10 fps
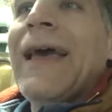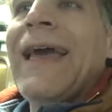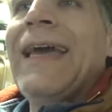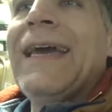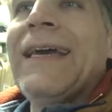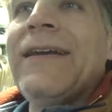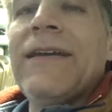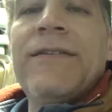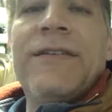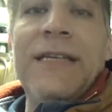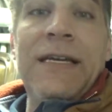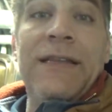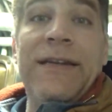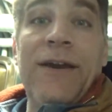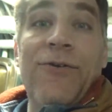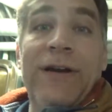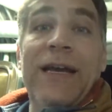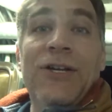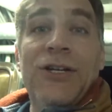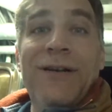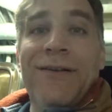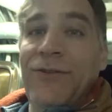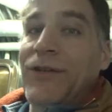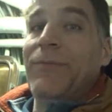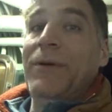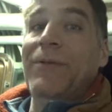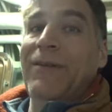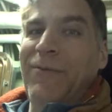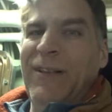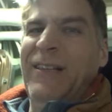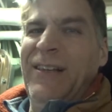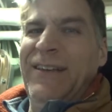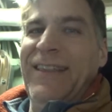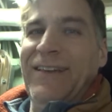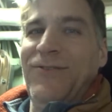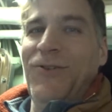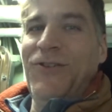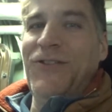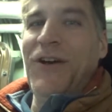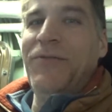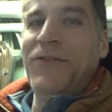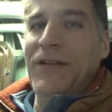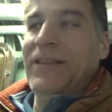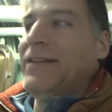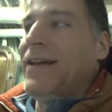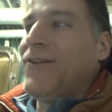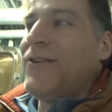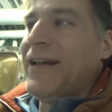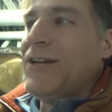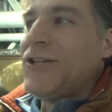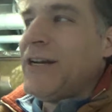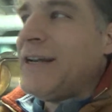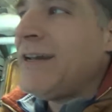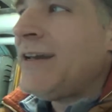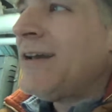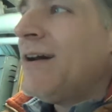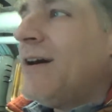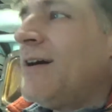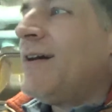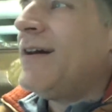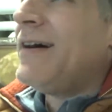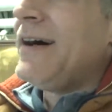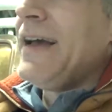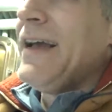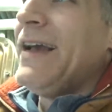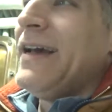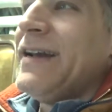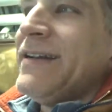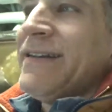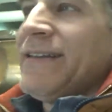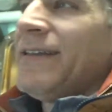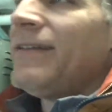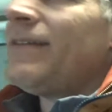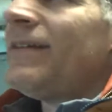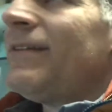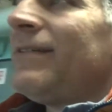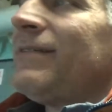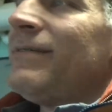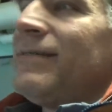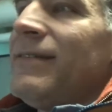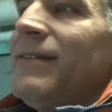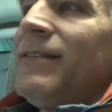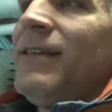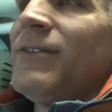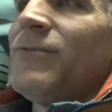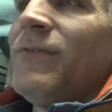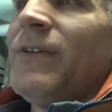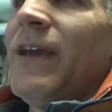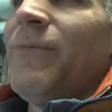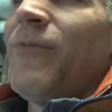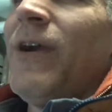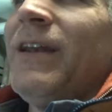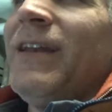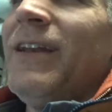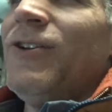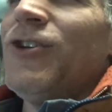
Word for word: and see the degradation. There's some people that really like that sort of stuff, seeing the degradation. Uh, and look at this. We've got Brendan and